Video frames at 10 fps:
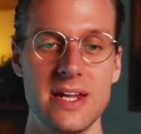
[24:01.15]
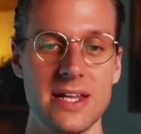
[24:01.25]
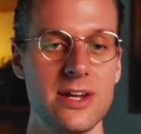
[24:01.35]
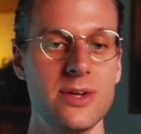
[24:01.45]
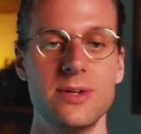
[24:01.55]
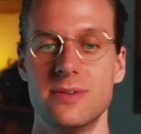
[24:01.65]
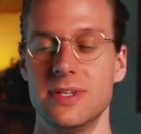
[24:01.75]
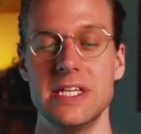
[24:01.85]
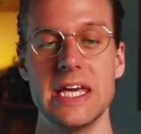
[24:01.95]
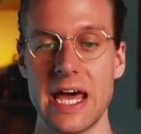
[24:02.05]
a little,
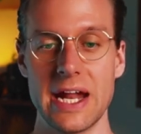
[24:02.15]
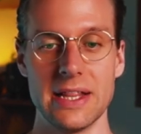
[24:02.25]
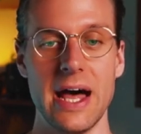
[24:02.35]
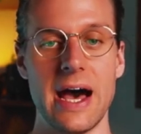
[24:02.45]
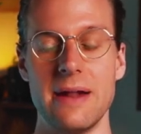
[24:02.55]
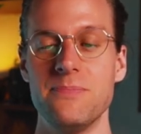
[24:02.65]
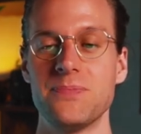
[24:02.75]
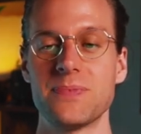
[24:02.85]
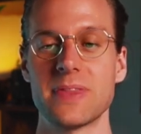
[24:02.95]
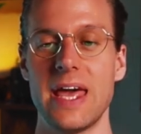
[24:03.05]
you get a lot.
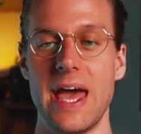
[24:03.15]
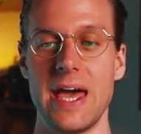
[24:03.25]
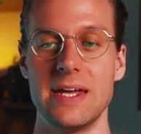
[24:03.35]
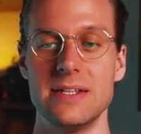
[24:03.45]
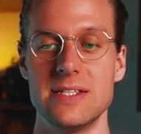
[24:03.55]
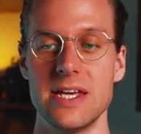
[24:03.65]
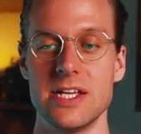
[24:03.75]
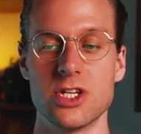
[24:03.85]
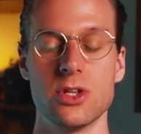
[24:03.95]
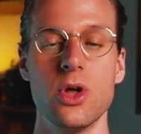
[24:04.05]
And
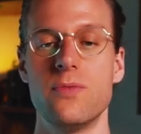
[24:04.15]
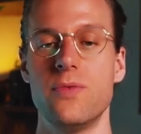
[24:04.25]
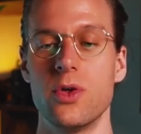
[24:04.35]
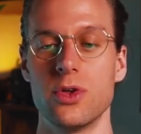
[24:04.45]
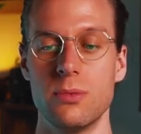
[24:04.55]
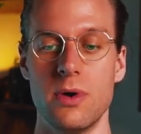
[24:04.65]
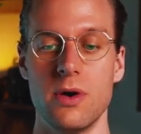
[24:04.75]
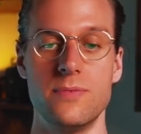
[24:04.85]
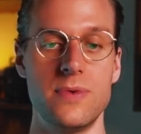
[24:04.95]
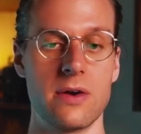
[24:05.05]
it's a low volume
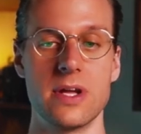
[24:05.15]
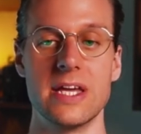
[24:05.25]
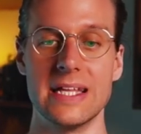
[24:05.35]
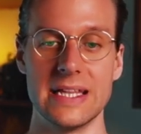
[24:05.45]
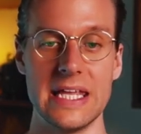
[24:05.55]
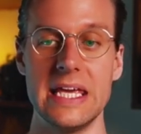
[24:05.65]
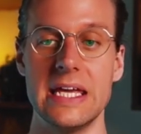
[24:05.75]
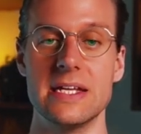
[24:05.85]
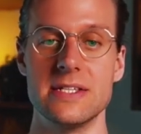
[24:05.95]
of very lean